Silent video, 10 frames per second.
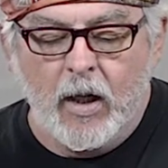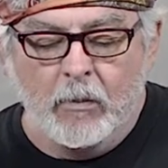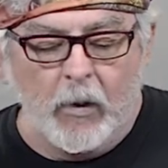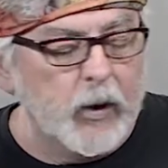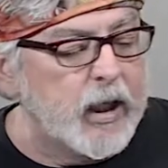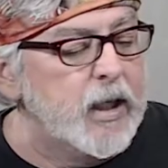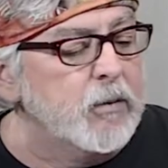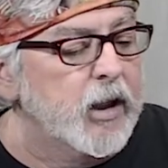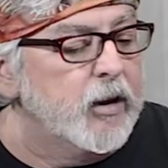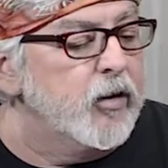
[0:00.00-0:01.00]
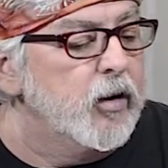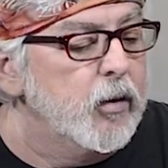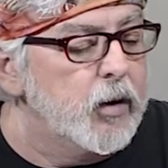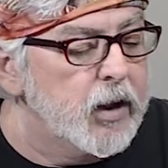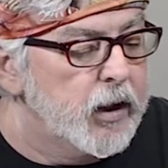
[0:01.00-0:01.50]
But what I am going to
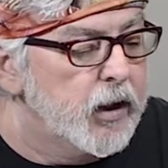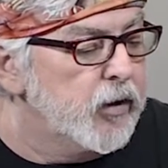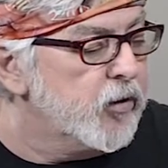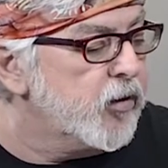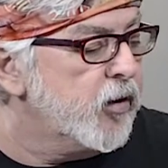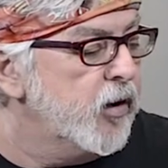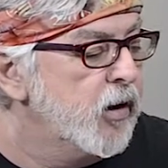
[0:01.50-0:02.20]
do is